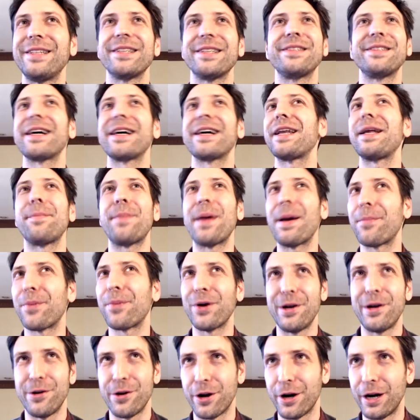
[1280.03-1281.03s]
It's not getting a paper
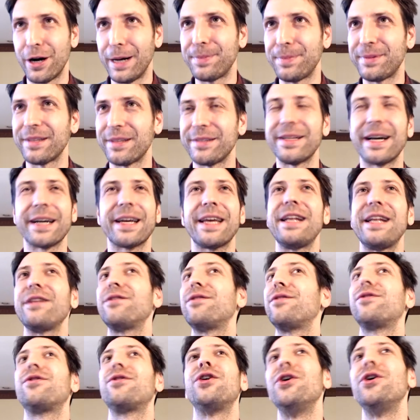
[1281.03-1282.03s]
in NeurIPS. It's not
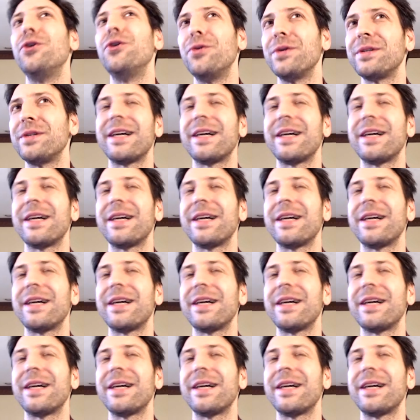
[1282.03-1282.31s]
getting 2.